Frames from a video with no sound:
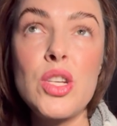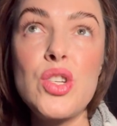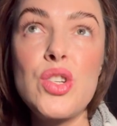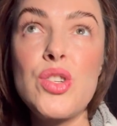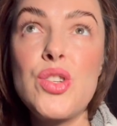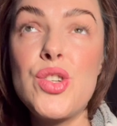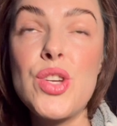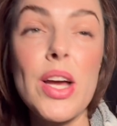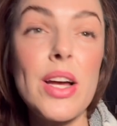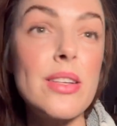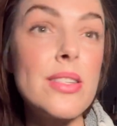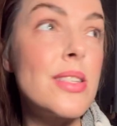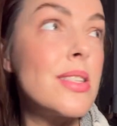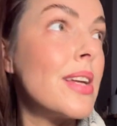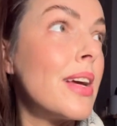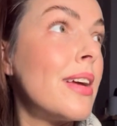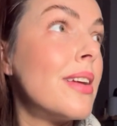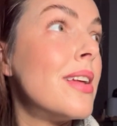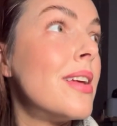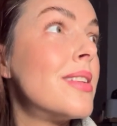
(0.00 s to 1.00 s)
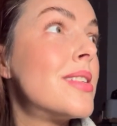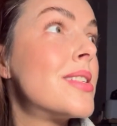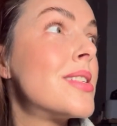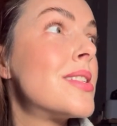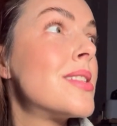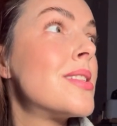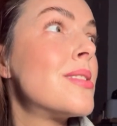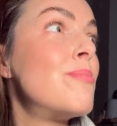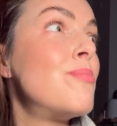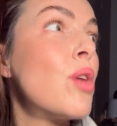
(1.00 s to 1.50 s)
Just,
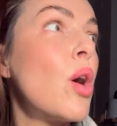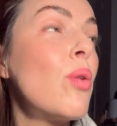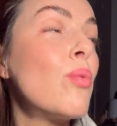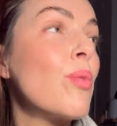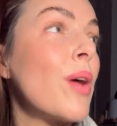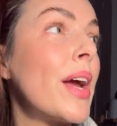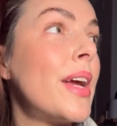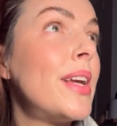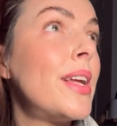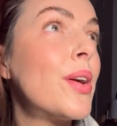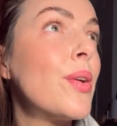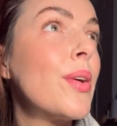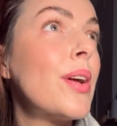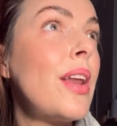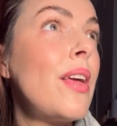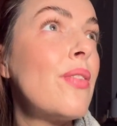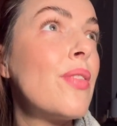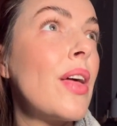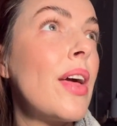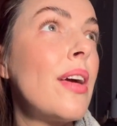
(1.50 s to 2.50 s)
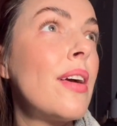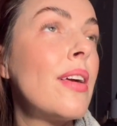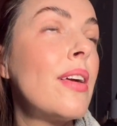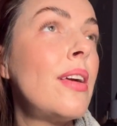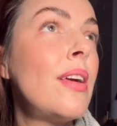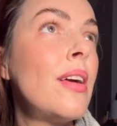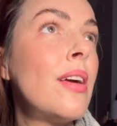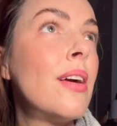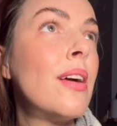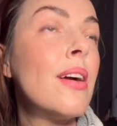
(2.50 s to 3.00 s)
it's not raining or
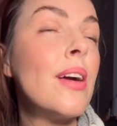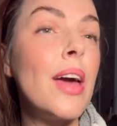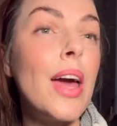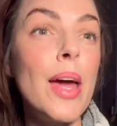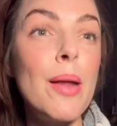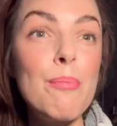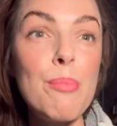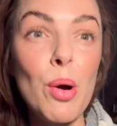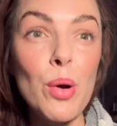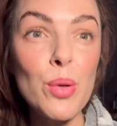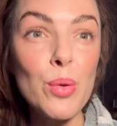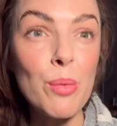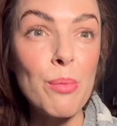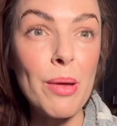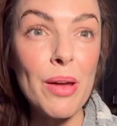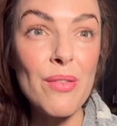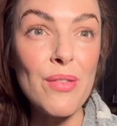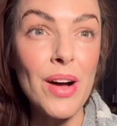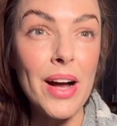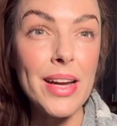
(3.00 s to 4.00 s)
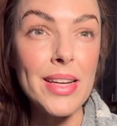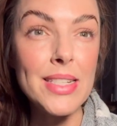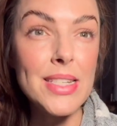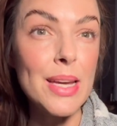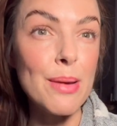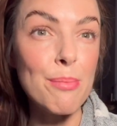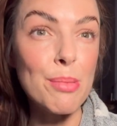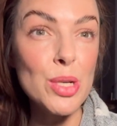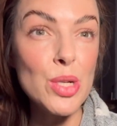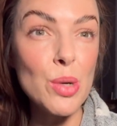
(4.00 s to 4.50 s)
anything and both would be fine
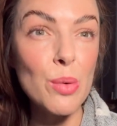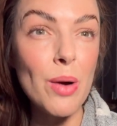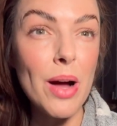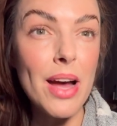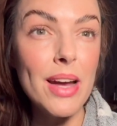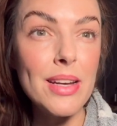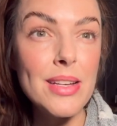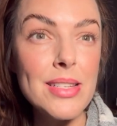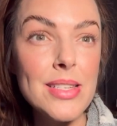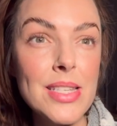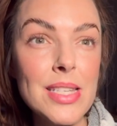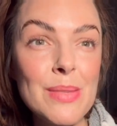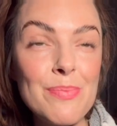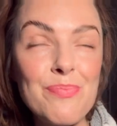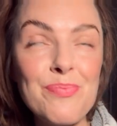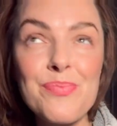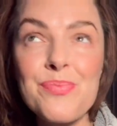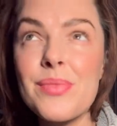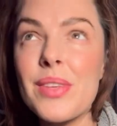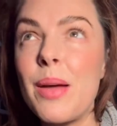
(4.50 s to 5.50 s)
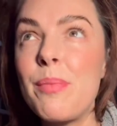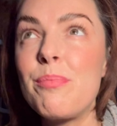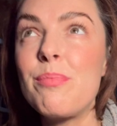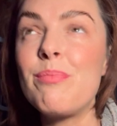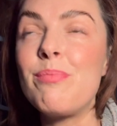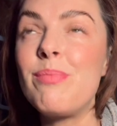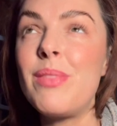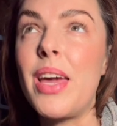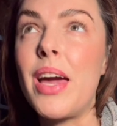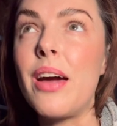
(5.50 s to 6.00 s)
temperature wise.
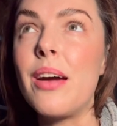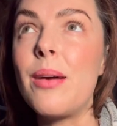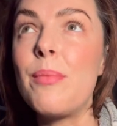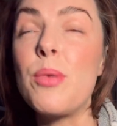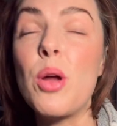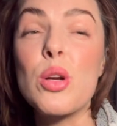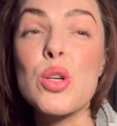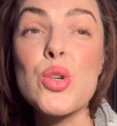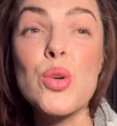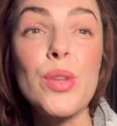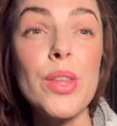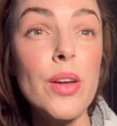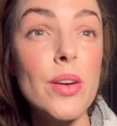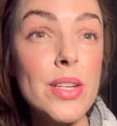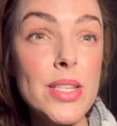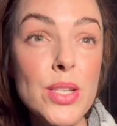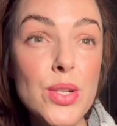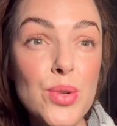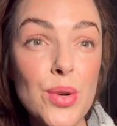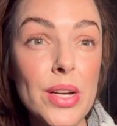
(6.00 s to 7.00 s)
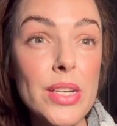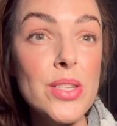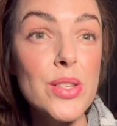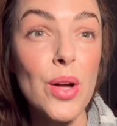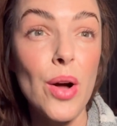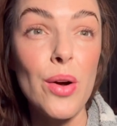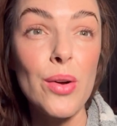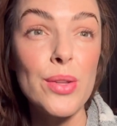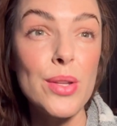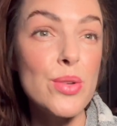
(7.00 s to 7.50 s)
Yeah, I'm not sure. There is a dress
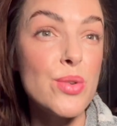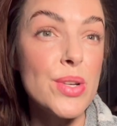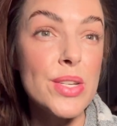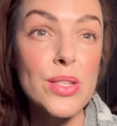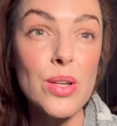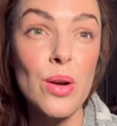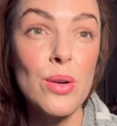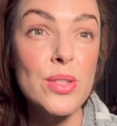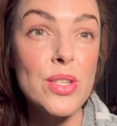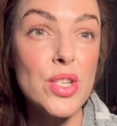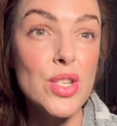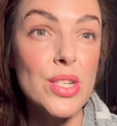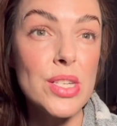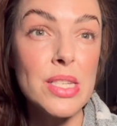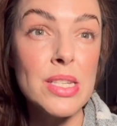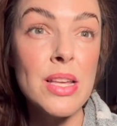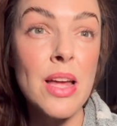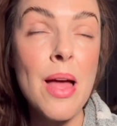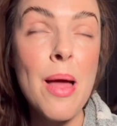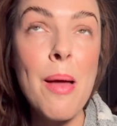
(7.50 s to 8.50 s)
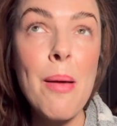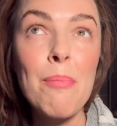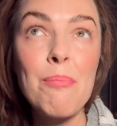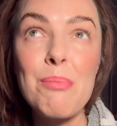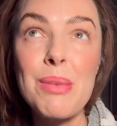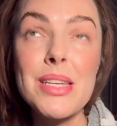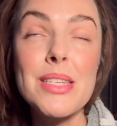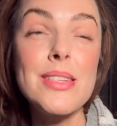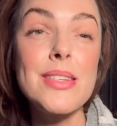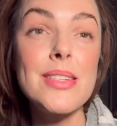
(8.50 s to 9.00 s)
code. The dress code's just
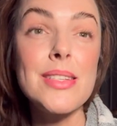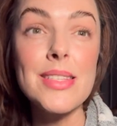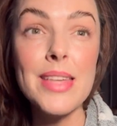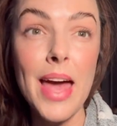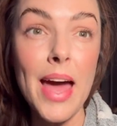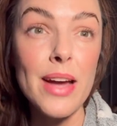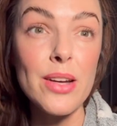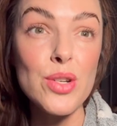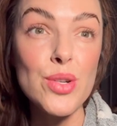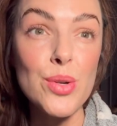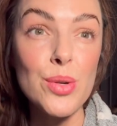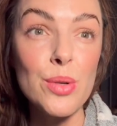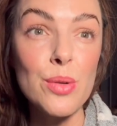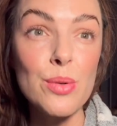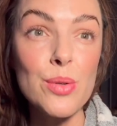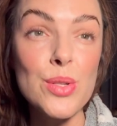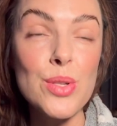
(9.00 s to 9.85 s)
business casual.